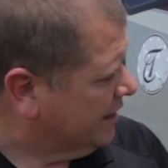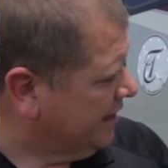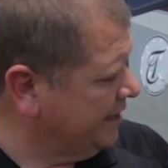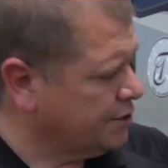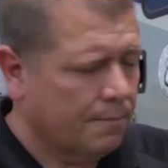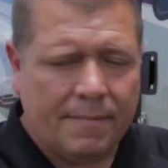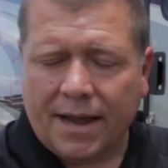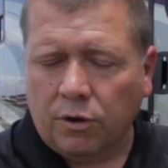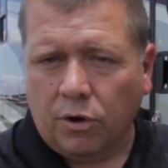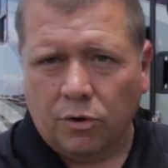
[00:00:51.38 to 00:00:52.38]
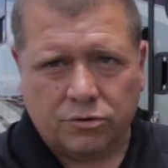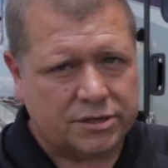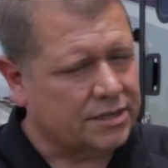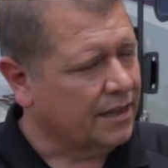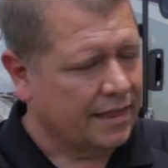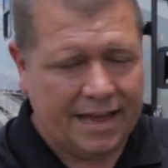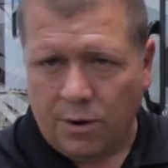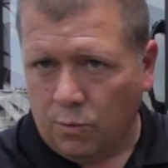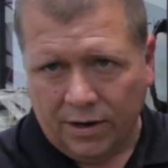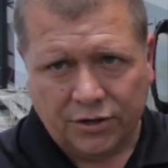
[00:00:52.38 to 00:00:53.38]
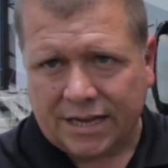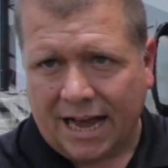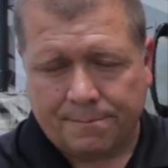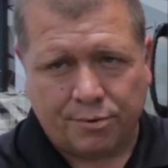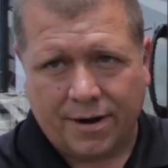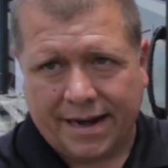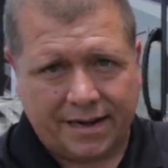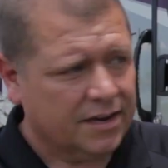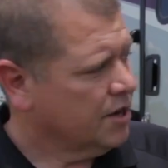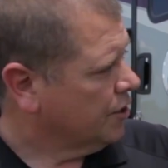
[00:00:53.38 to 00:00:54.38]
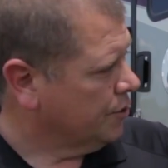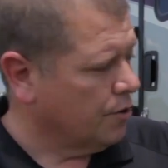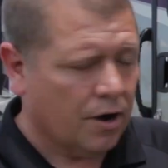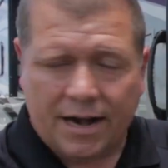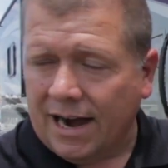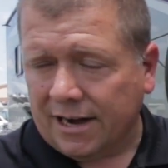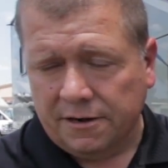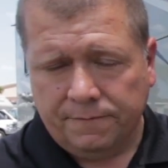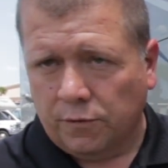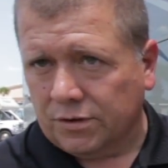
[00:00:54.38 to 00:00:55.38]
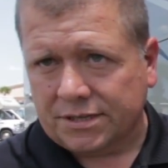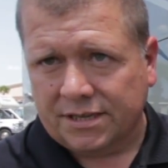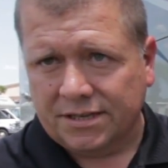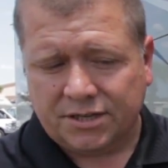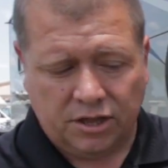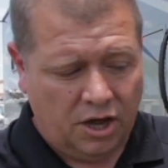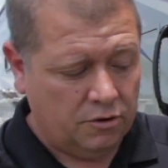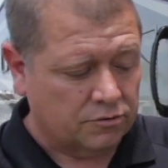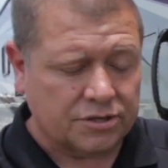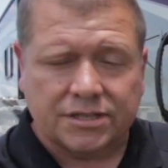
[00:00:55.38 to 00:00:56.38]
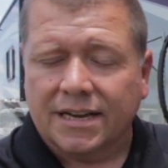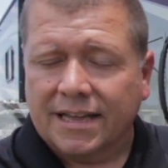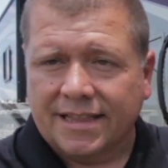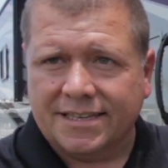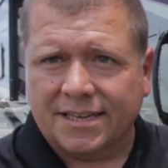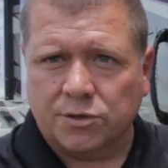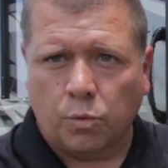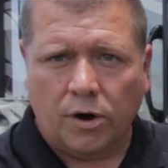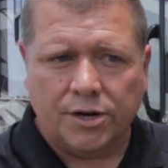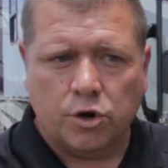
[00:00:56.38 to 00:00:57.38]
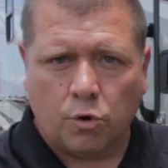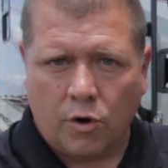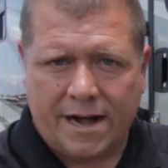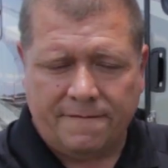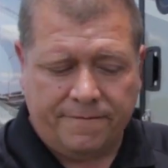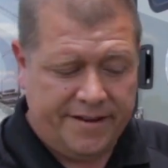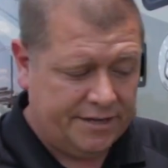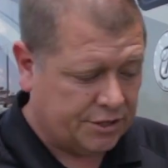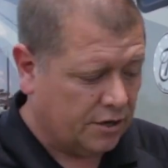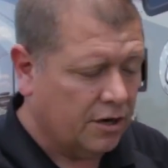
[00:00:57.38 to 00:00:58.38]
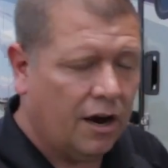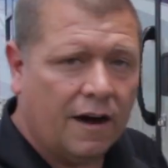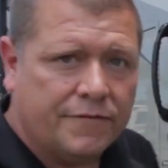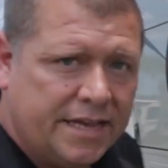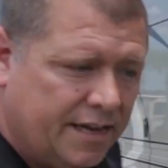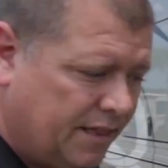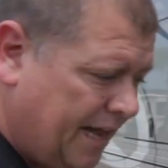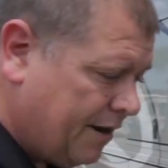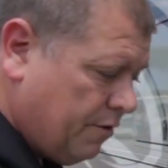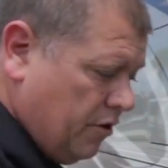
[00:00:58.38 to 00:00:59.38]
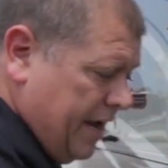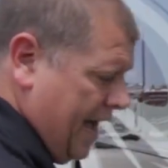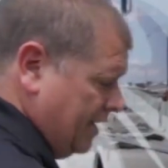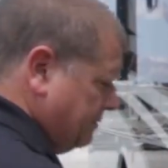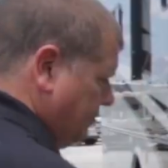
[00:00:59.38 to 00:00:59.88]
These are metal holds. They will not break. You are not going to force this closed. This is one great feature of the Allegro gas